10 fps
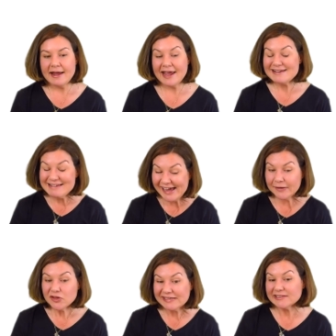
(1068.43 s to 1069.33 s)
And
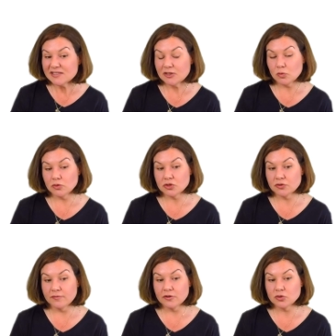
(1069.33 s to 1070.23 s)
now that in SQL
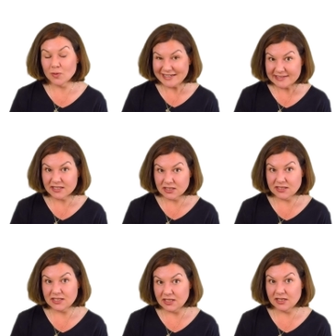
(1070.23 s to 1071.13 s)
Server
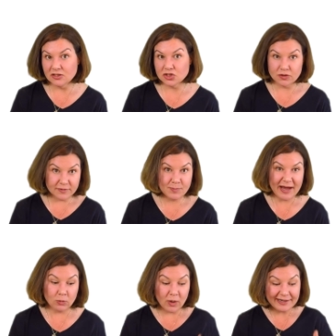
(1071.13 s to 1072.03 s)
2016, Service
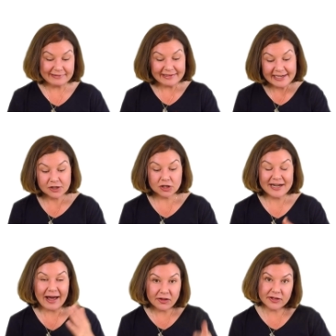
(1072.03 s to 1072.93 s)
Pack 1 and later,
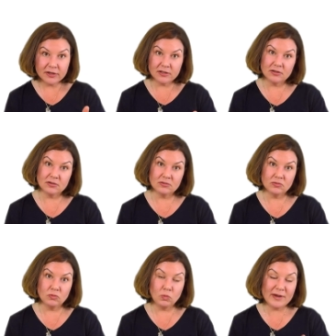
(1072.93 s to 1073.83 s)
now that
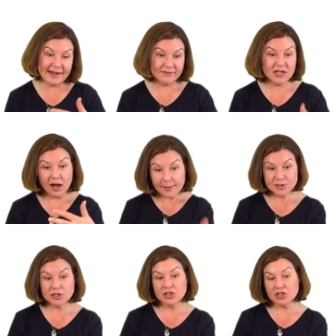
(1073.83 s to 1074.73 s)
we have the
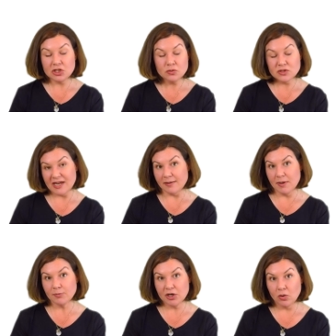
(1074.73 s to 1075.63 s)
option to use
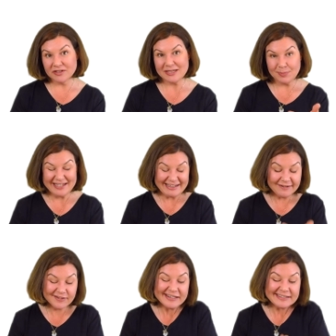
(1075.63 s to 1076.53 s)
in-memory OLTP
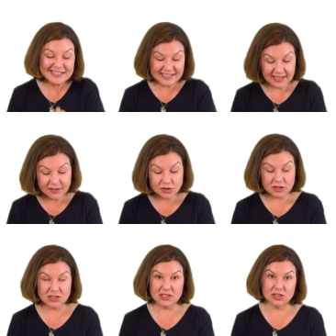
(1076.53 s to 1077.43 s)
even in standard
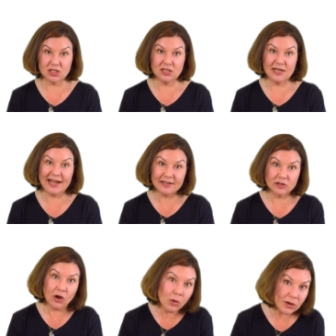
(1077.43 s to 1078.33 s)
edition and
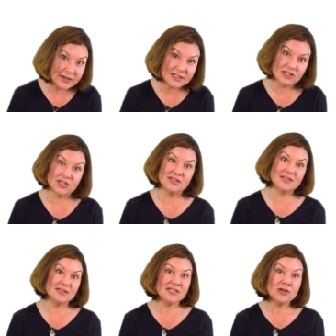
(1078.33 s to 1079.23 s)
lower editions
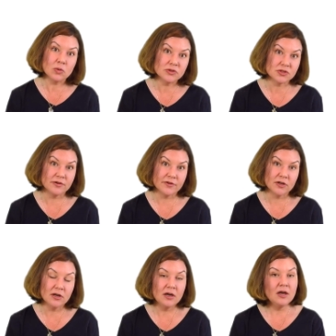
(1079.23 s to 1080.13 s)
in SQL Server